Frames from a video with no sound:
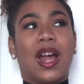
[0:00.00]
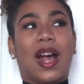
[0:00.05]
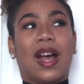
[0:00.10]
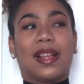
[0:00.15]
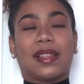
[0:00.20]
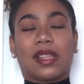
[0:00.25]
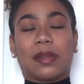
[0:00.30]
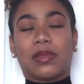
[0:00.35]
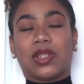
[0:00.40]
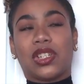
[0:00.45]

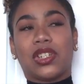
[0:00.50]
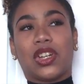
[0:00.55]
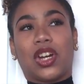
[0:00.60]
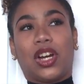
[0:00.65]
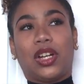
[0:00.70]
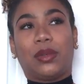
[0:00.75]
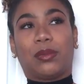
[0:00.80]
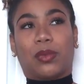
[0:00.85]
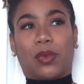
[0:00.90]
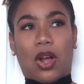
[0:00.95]
Assumption
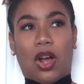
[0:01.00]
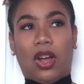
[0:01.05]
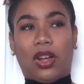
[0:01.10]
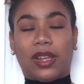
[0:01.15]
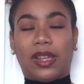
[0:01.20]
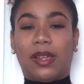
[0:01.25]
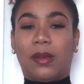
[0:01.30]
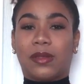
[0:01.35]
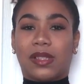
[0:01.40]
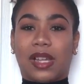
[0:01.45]
gone wrong.
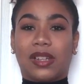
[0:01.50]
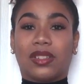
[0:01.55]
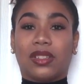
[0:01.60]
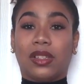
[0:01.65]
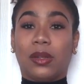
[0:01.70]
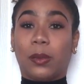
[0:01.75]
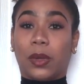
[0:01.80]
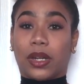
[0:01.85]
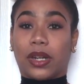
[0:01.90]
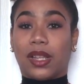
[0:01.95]
He was
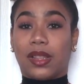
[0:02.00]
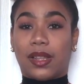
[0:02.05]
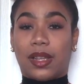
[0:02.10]
actually working